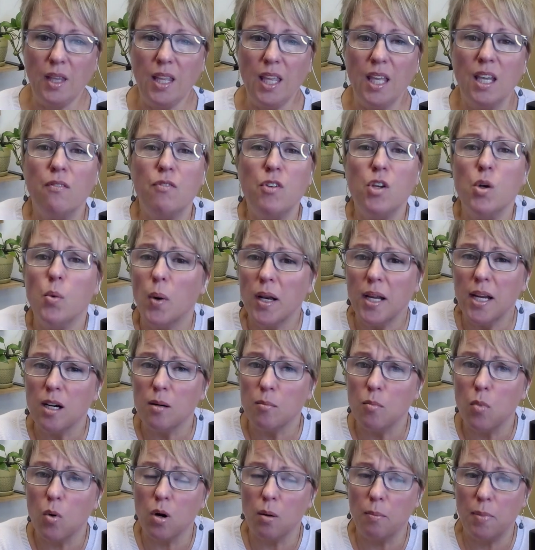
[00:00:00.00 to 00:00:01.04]
If you want to hear
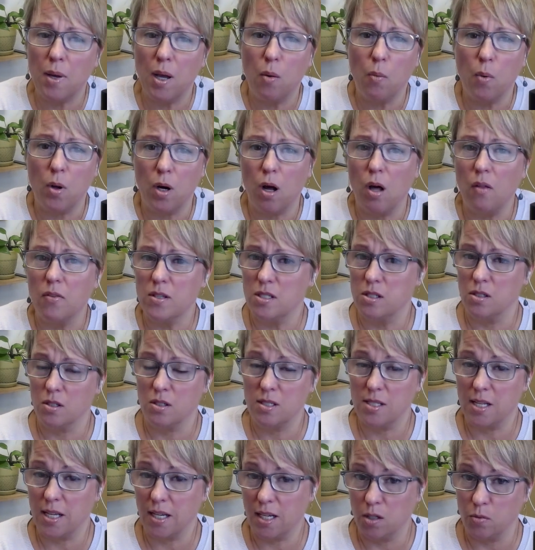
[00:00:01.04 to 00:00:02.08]
more about what all this
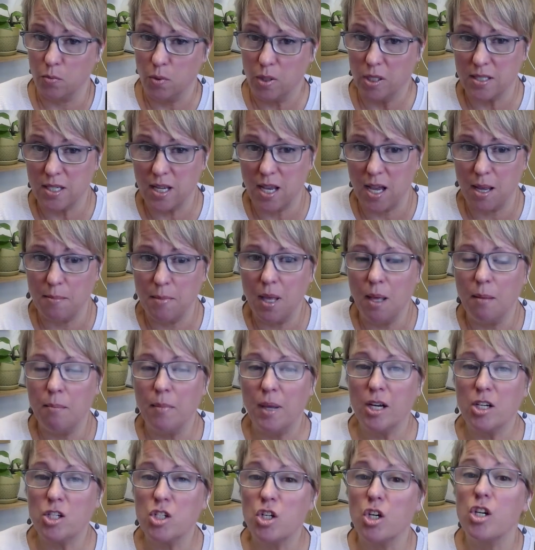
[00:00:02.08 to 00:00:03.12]
looks like in real time,
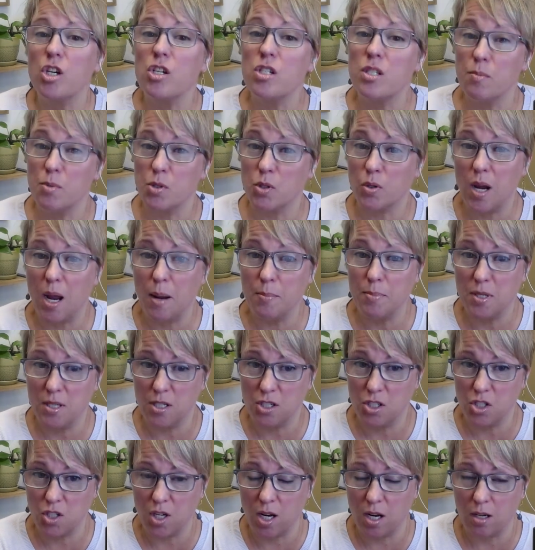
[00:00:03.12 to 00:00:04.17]
make sure you subscribe to
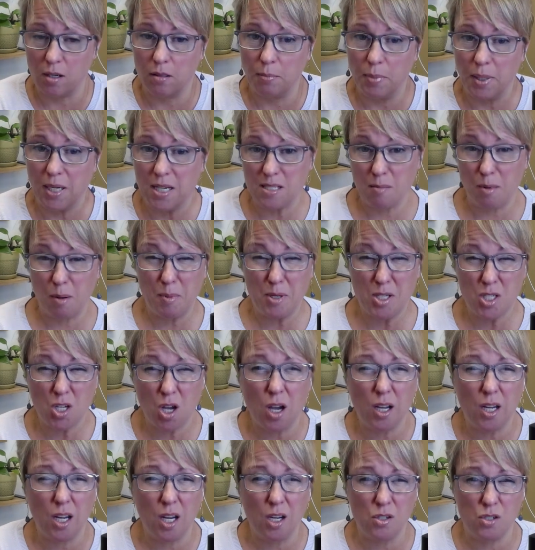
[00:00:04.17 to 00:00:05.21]
this channel because I'm going to be
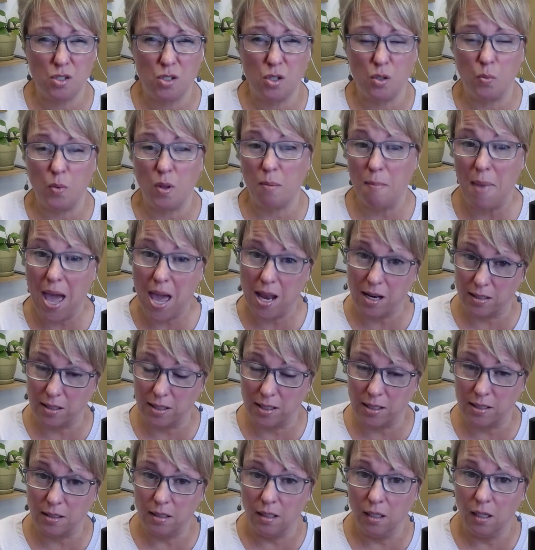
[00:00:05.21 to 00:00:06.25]
talking soon with
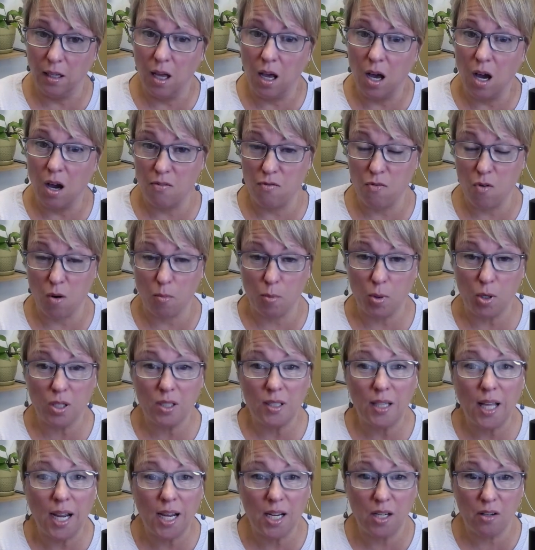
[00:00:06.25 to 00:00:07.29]
Madeline, a former
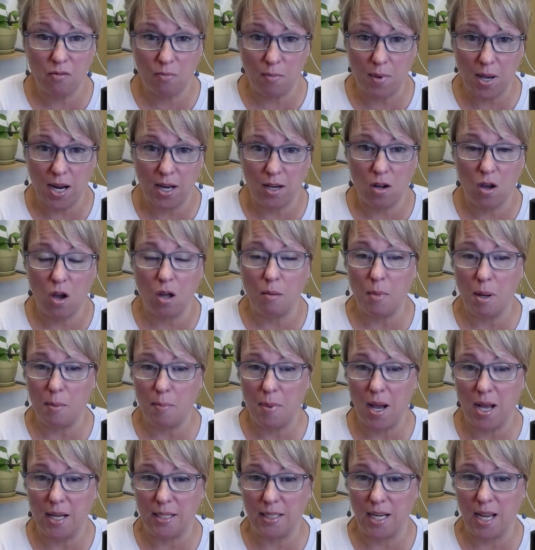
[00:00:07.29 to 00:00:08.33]
client of mine, on my
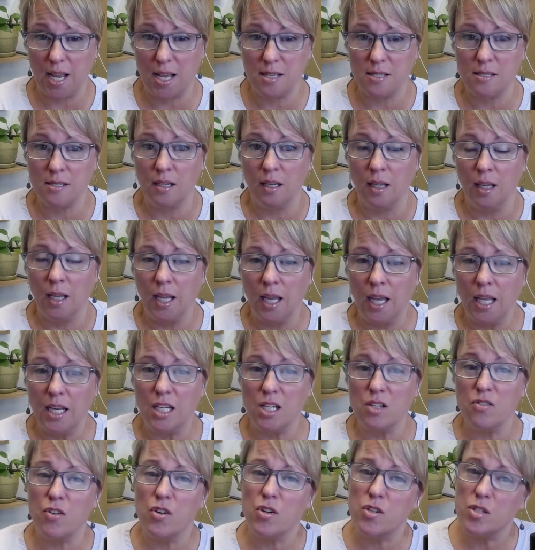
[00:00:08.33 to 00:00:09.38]
podcast. And
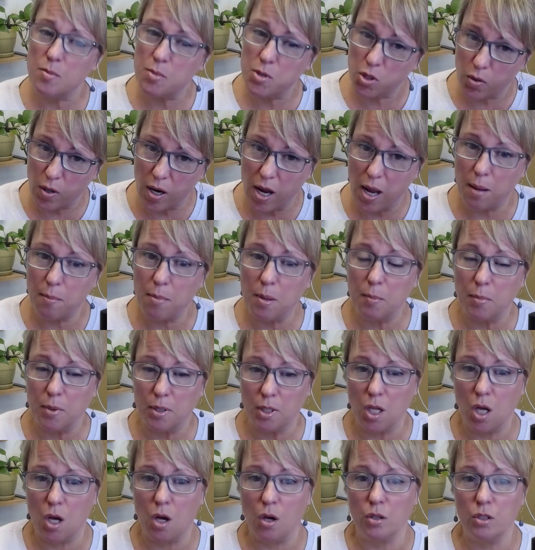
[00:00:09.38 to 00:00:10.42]
if you subscribe
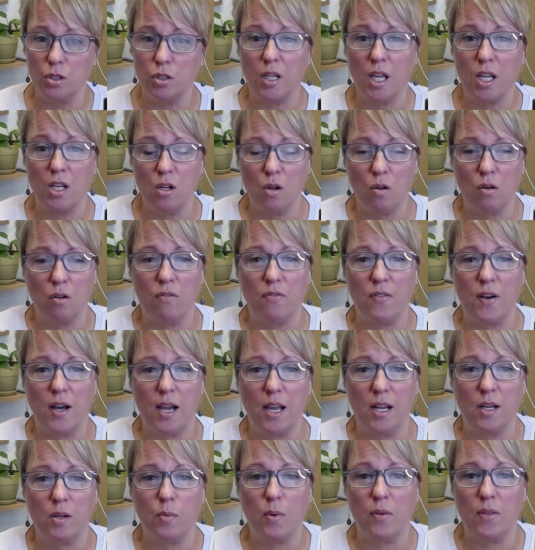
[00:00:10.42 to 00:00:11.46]
below, you'll get
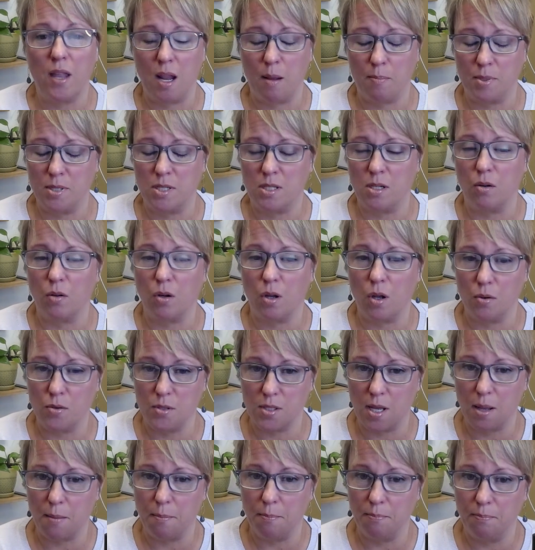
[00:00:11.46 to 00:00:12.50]
notified when that episode goes
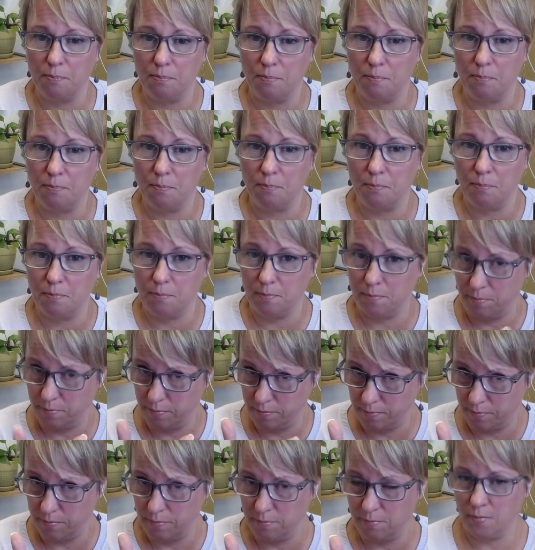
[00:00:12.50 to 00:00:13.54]
up.
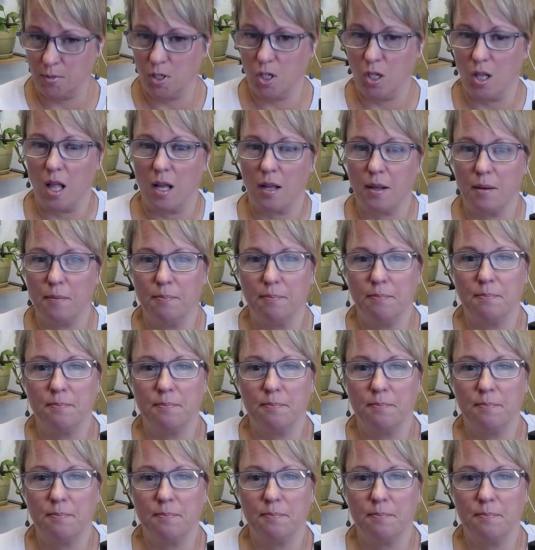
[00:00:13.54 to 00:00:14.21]
Good luck.